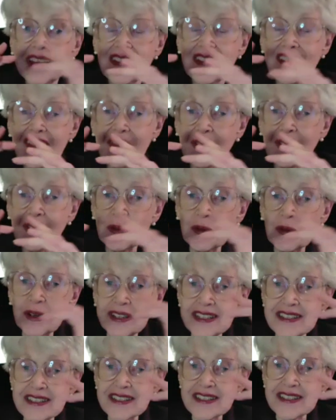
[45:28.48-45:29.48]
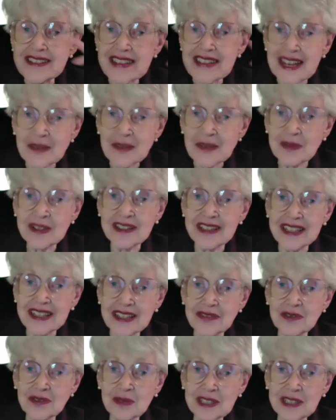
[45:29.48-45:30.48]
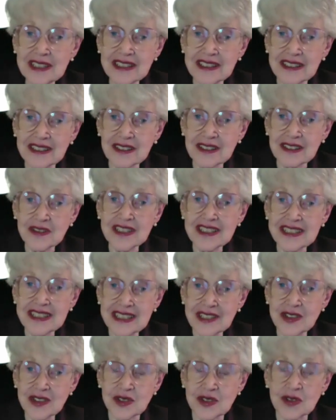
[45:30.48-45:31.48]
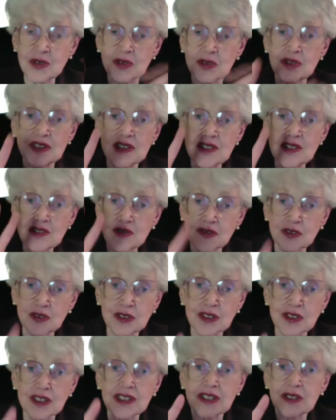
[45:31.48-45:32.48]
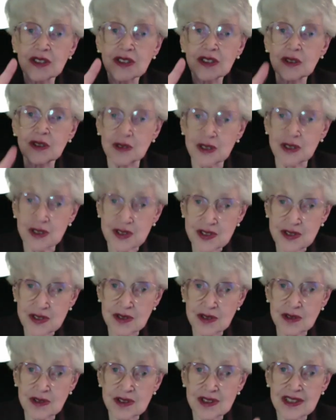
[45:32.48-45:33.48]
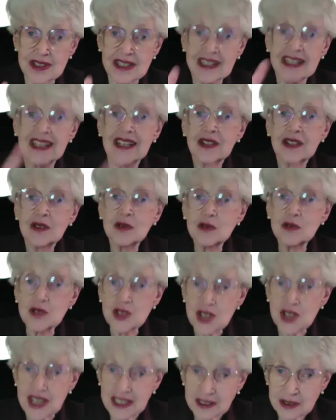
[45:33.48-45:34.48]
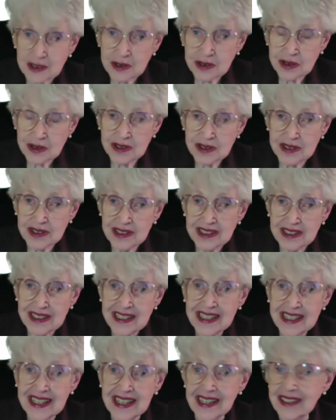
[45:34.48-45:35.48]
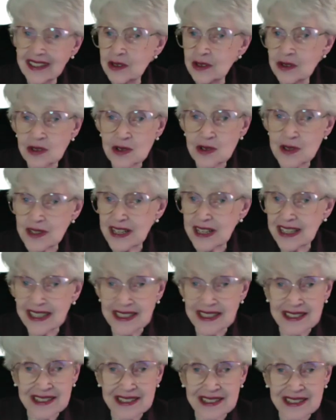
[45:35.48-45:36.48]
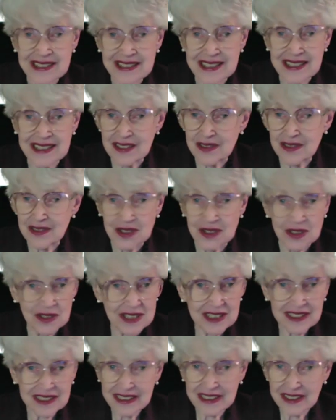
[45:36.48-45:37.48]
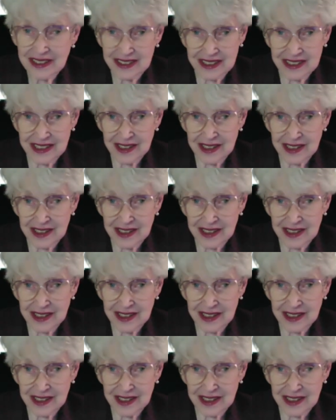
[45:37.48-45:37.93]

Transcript: what has happened, they haven't paid enough attention to these four cornerstones, to childhood, and neuroscience is very clear now